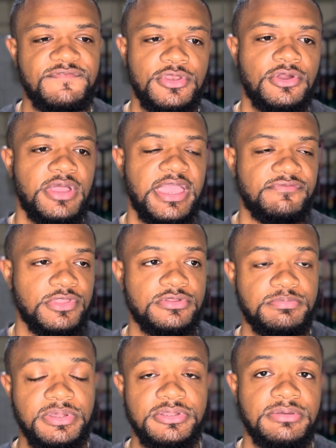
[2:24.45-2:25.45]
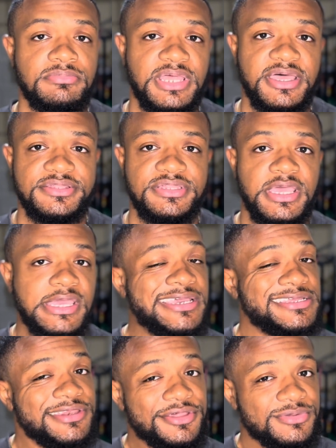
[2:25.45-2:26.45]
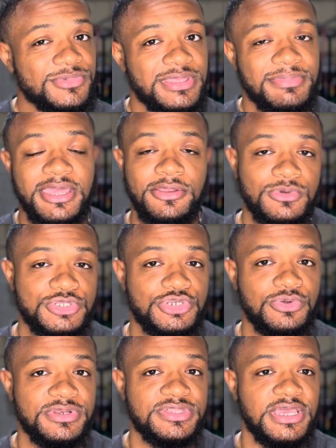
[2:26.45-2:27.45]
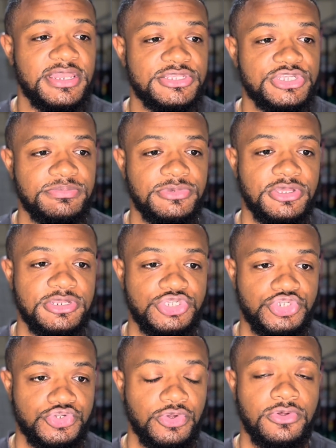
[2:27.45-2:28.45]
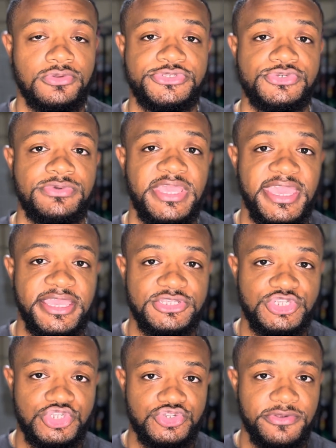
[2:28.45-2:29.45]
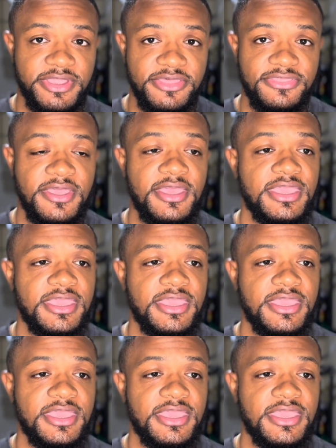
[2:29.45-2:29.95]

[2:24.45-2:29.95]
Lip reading: If you don't have those building blocks, it doesn't really matter what you're doing inside the gym, you're gonna struggle to gain strength.